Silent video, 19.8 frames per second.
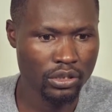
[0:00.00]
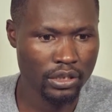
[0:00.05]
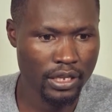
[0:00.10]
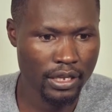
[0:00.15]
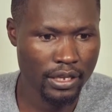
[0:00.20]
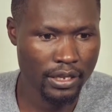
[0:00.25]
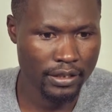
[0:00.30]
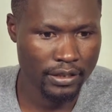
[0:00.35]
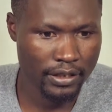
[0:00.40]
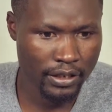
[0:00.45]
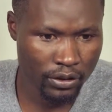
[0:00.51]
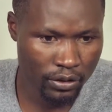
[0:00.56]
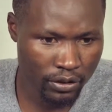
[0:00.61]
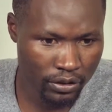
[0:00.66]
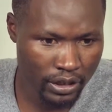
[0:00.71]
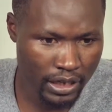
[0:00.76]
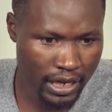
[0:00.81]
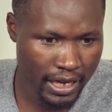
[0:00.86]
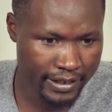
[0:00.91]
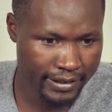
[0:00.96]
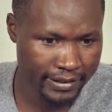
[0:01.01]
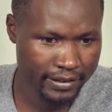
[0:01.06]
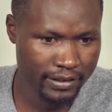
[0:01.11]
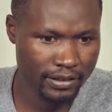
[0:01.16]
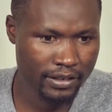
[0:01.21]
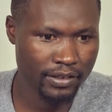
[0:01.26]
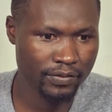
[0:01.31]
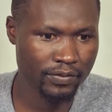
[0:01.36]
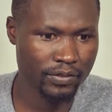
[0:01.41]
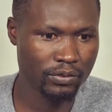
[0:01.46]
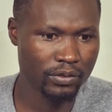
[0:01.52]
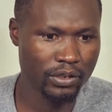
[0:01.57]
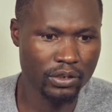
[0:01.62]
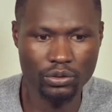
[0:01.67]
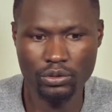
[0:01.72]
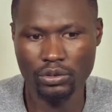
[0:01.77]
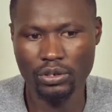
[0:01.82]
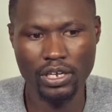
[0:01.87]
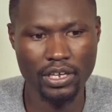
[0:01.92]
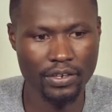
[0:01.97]
the Lord asked David, "What
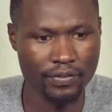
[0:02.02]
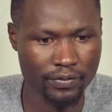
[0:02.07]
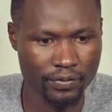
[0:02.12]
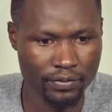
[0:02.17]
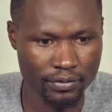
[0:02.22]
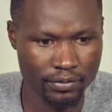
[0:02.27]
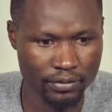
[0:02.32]
do you have?"